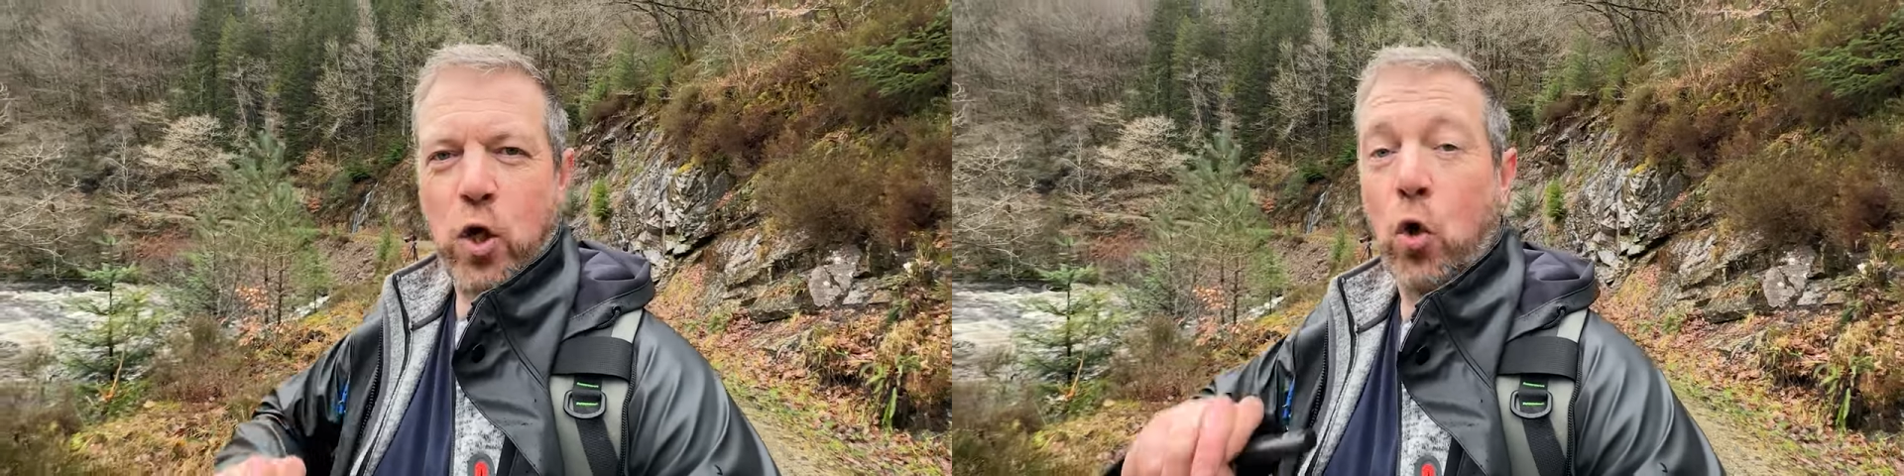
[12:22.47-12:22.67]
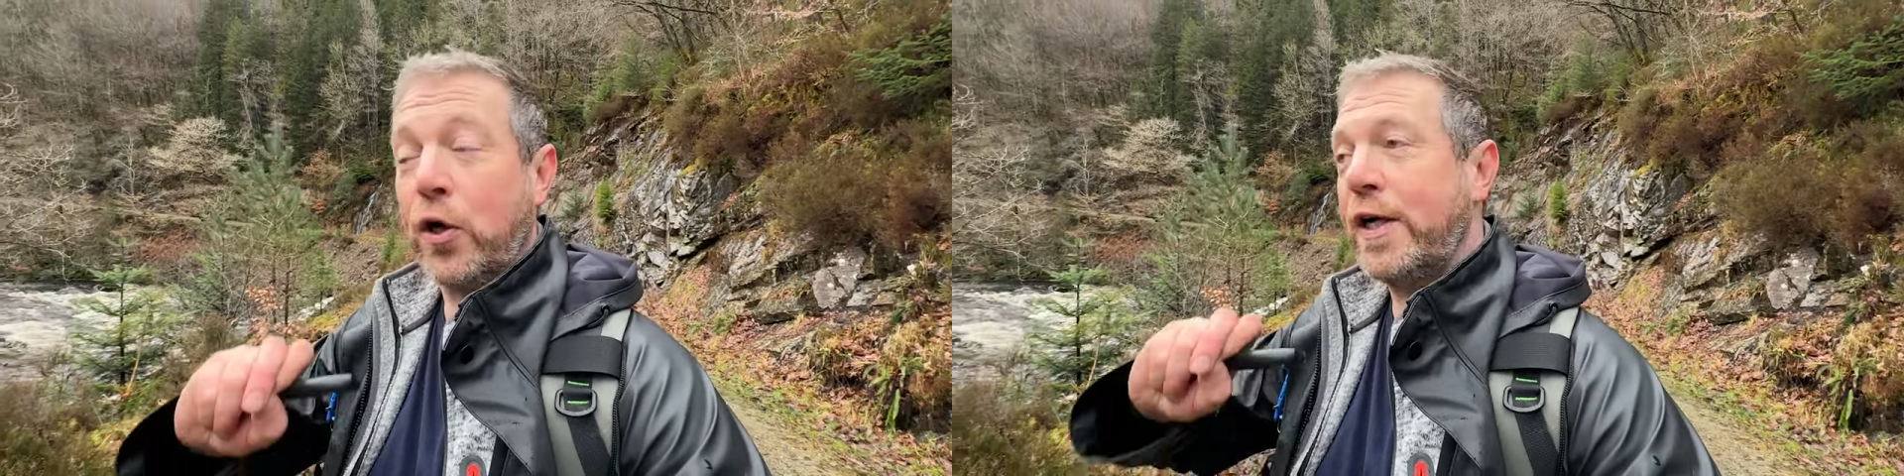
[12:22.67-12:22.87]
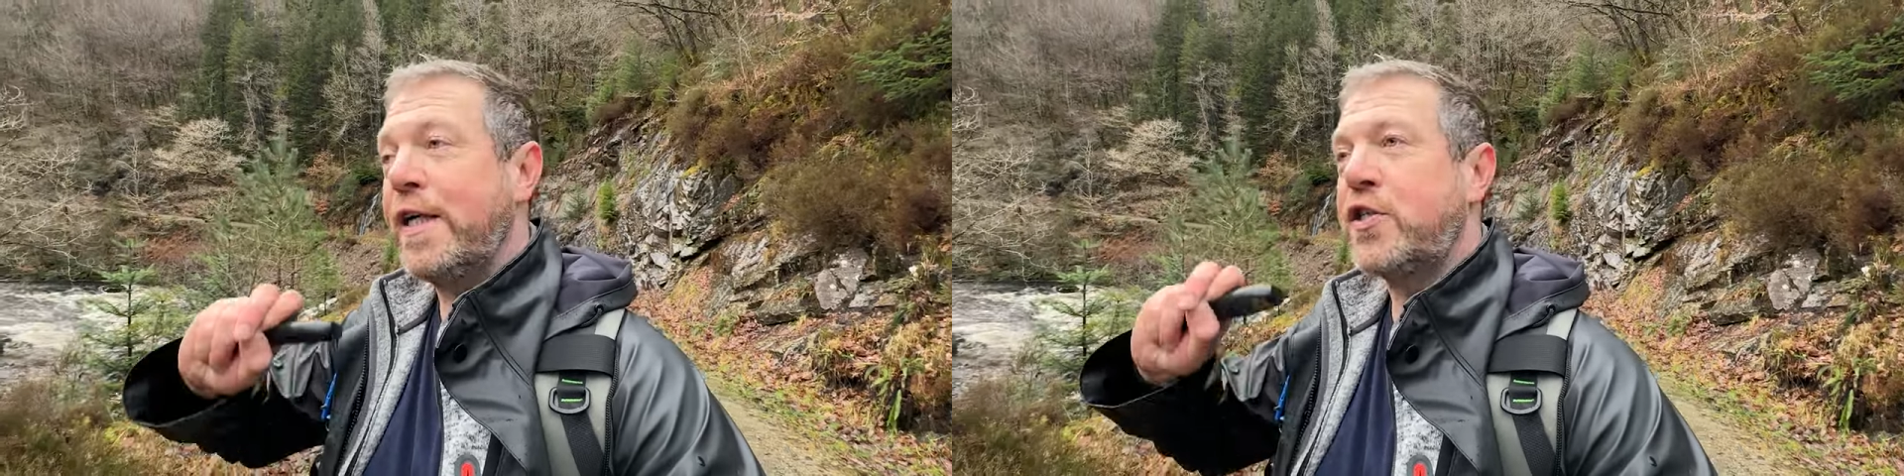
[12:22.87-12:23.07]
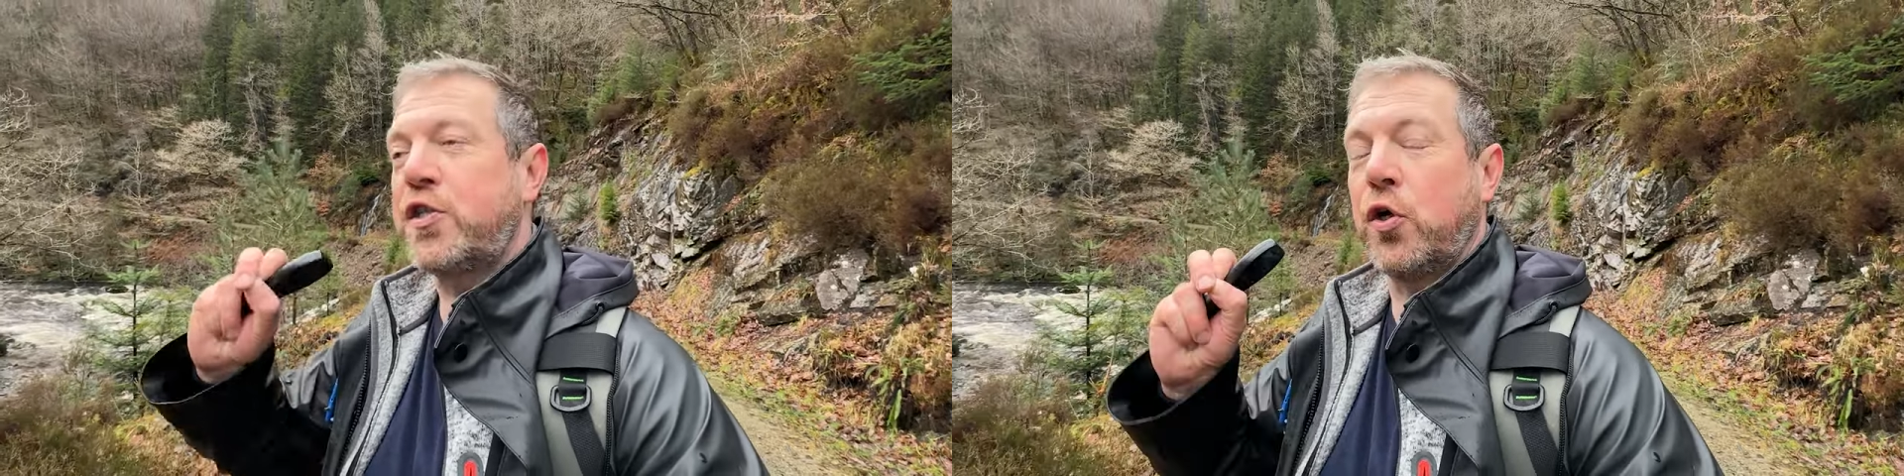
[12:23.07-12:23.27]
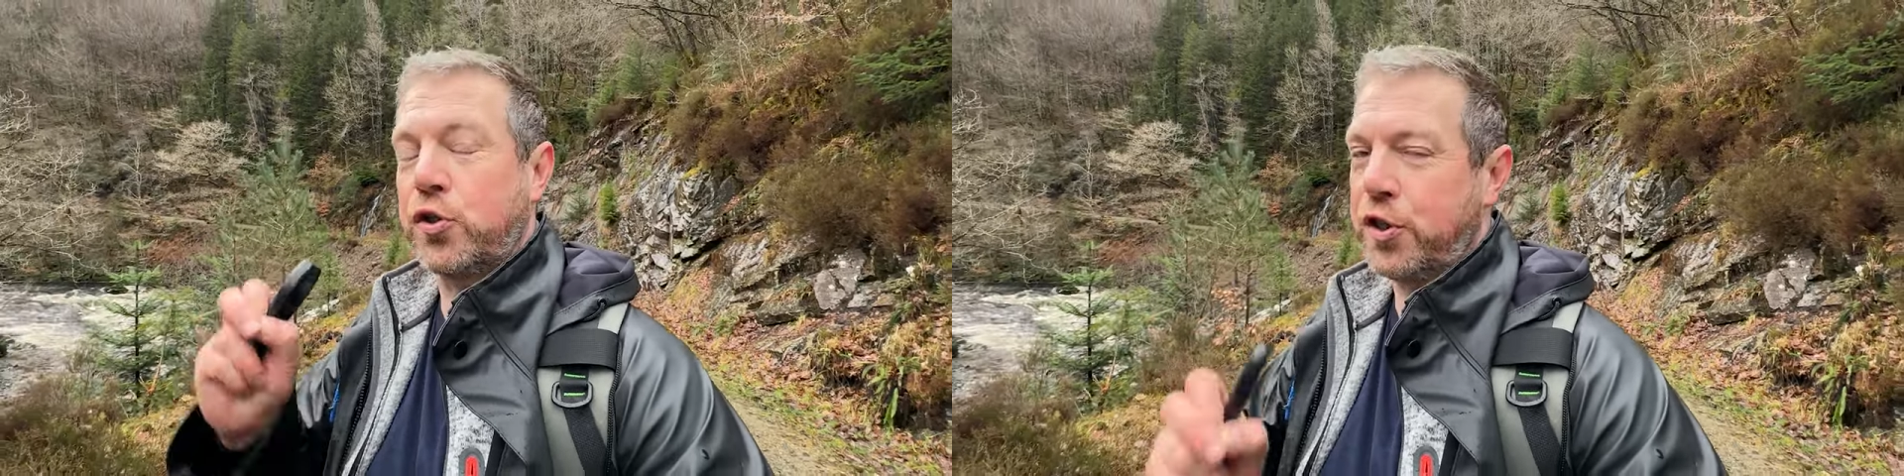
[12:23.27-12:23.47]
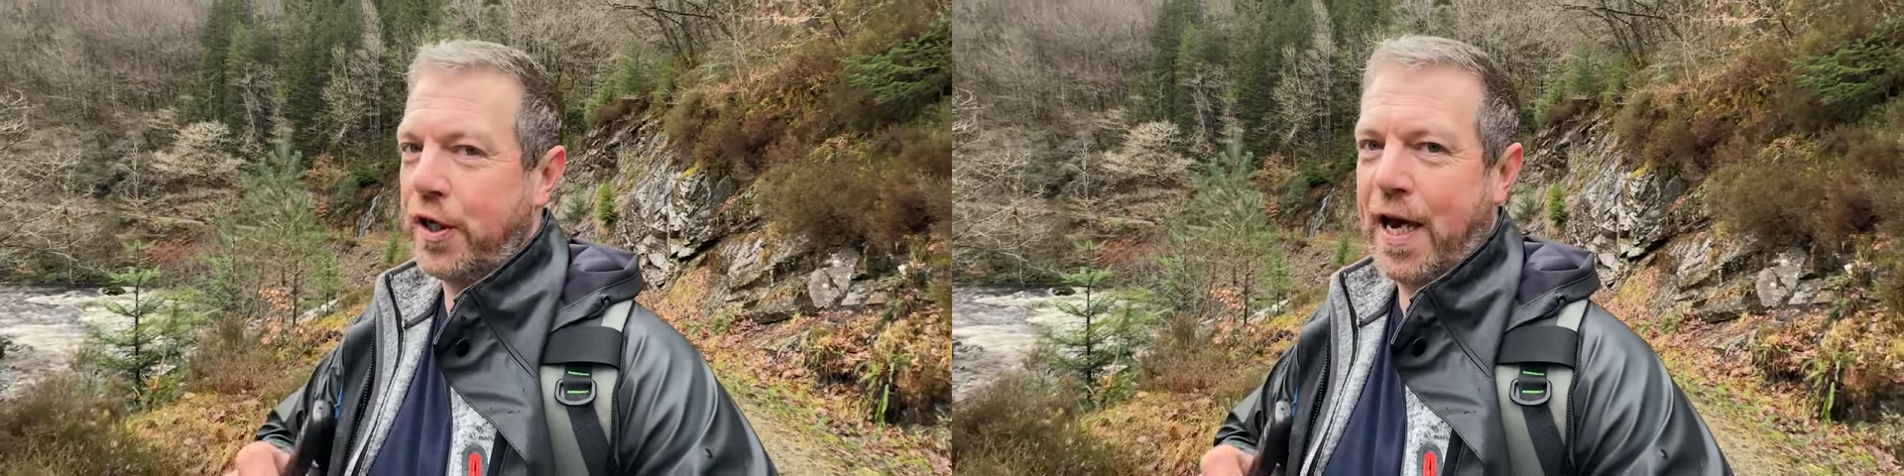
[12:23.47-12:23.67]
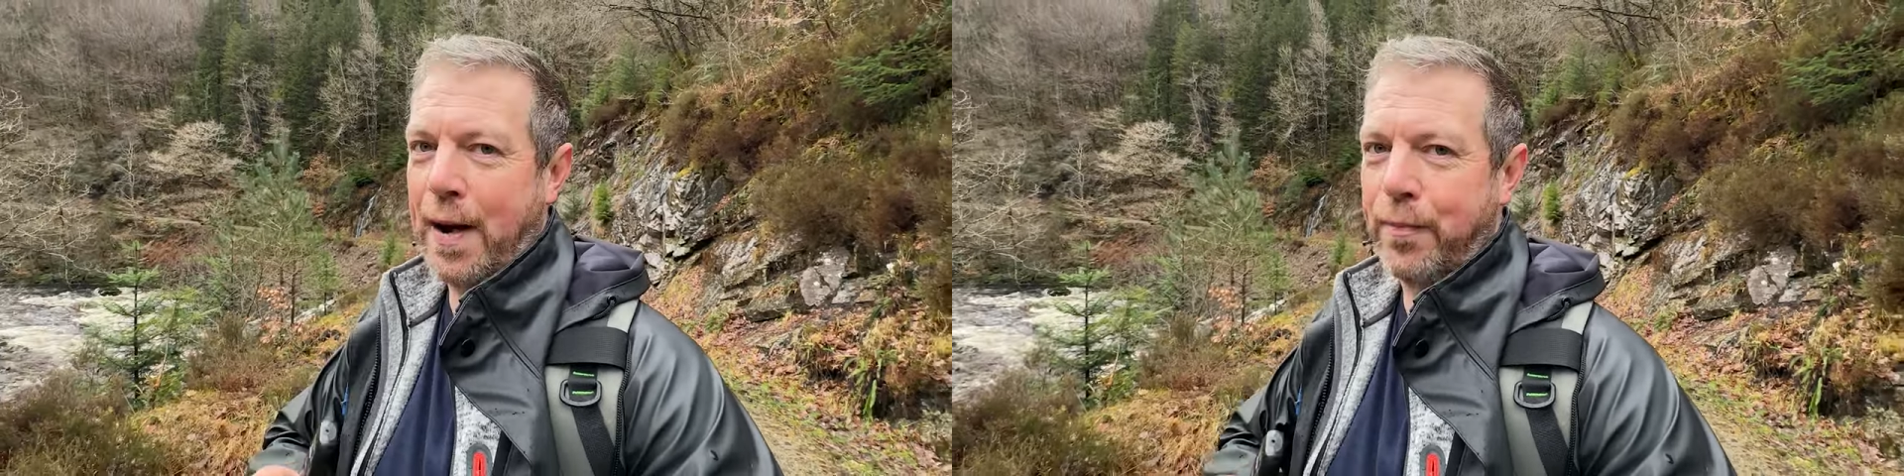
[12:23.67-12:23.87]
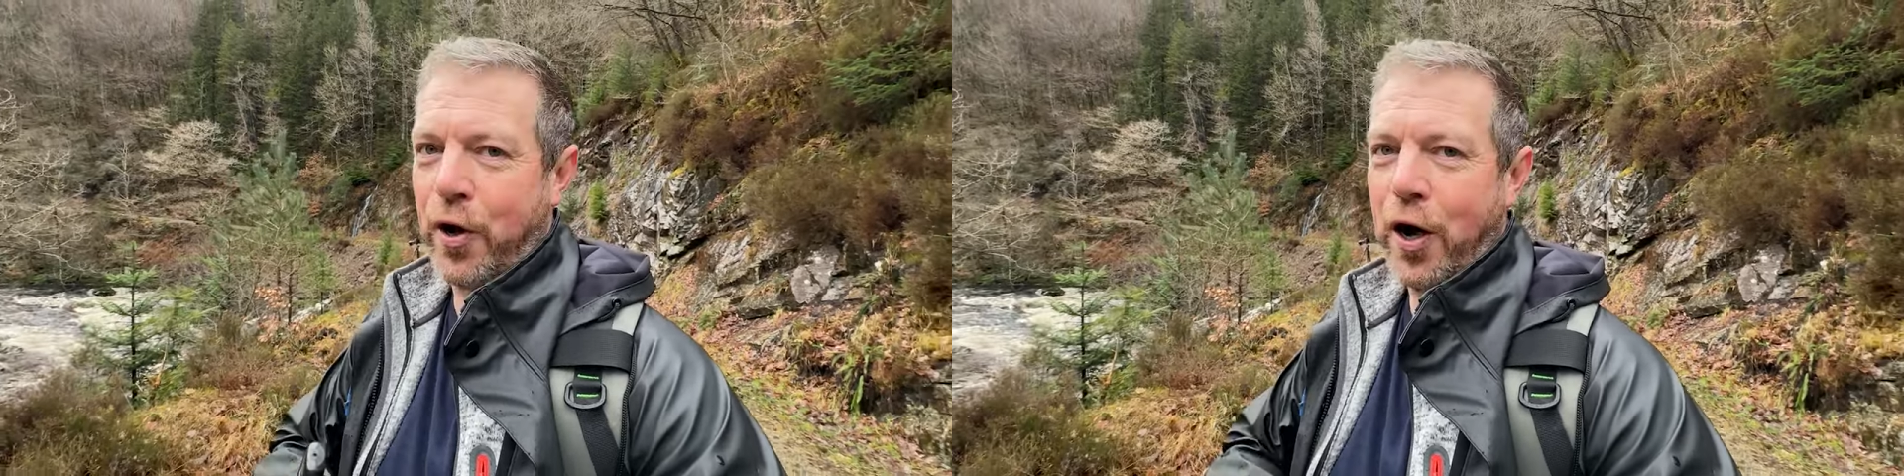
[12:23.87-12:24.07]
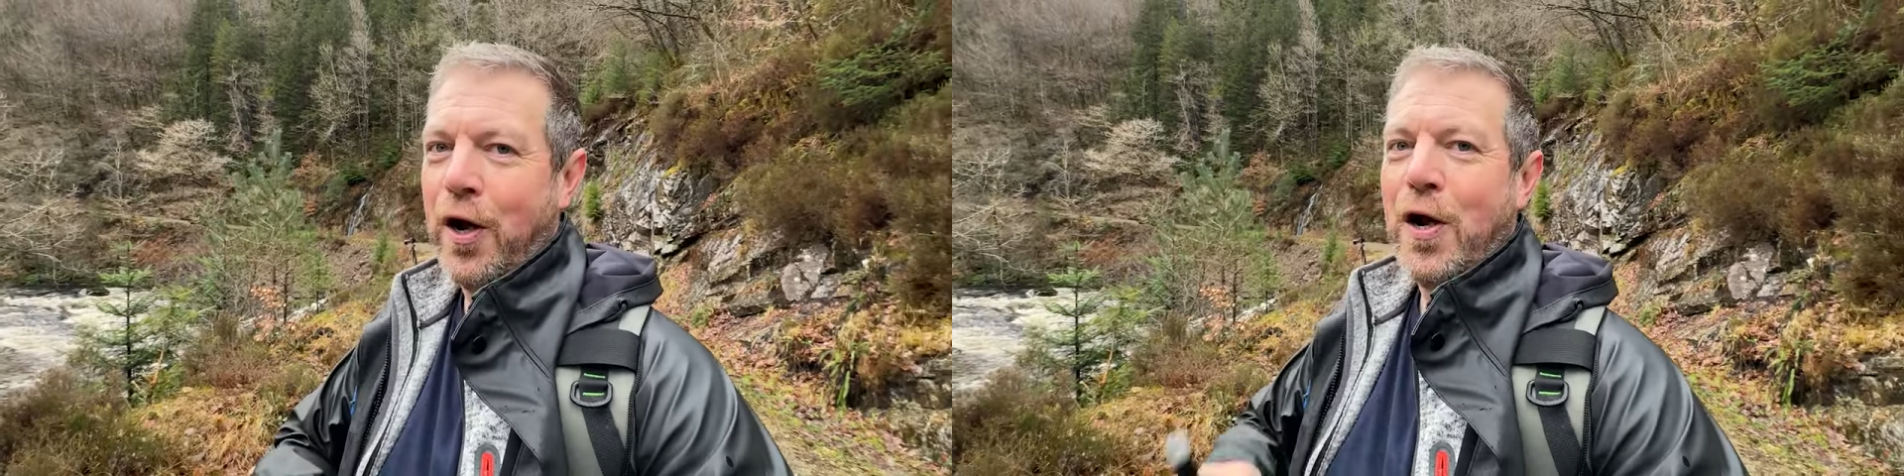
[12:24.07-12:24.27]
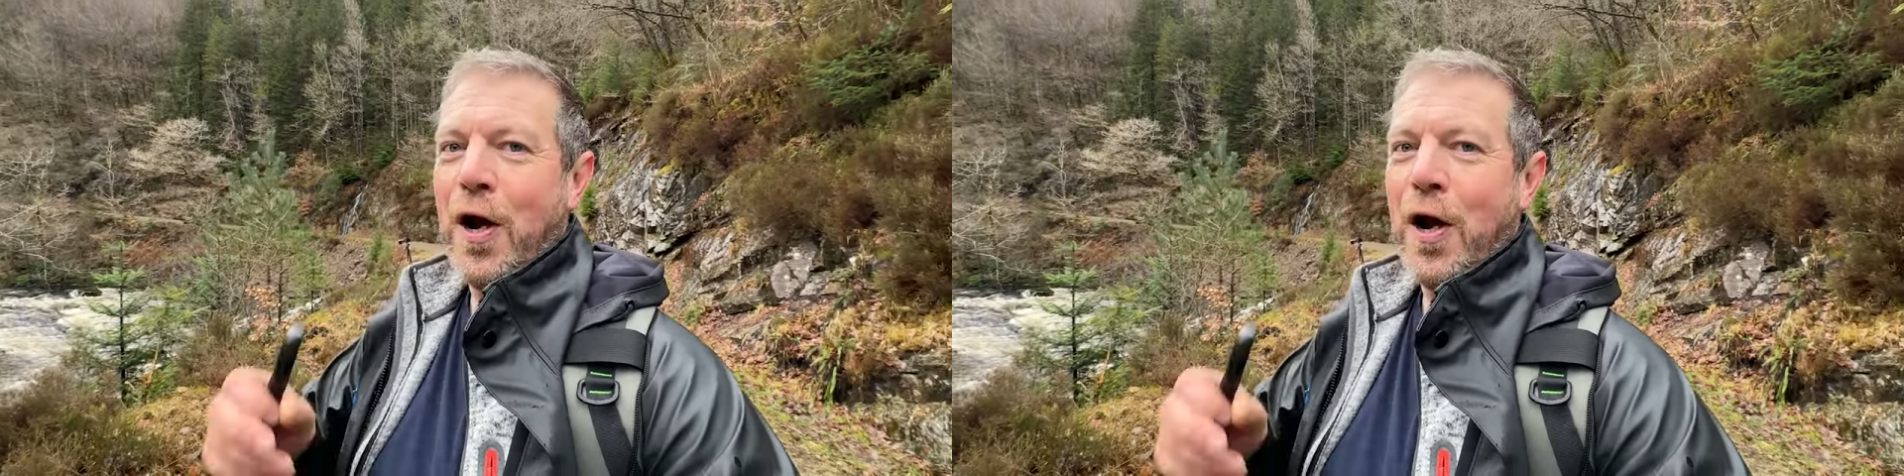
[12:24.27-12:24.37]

or at least touching the camera.